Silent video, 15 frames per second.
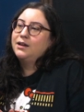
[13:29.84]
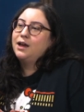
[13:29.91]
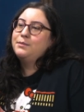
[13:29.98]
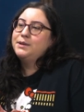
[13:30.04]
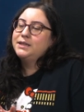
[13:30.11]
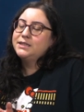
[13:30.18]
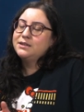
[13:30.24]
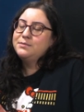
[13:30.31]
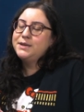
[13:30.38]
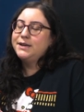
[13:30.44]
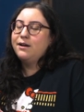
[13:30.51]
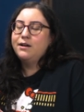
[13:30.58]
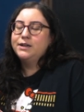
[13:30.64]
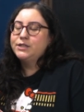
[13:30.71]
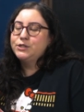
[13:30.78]
that's going to be an
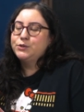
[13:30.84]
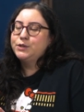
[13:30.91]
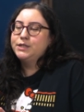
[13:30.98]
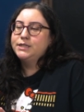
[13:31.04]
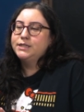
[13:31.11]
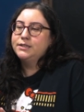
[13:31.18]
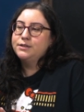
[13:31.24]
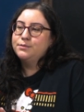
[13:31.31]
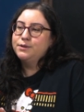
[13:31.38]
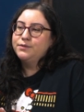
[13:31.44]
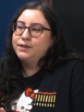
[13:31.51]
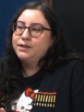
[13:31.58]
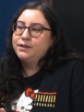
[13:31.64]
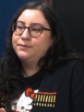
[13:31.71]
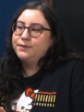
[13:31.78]
honest criticism of
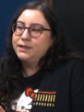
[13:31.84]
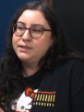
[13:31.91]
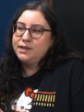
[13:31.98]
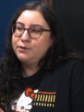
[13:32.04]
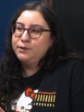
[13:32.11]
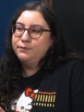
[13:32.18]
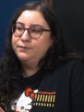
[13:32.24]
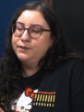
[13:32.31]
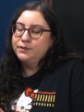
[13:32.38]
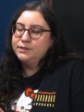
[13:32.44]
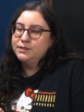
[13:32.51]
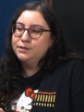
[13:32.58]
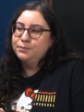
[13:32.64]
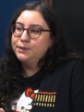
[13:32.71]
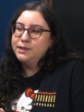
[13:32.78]
it if that's how it feels
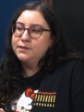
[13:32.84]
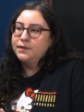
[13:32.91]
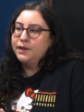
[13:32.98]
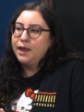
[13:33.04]
to play the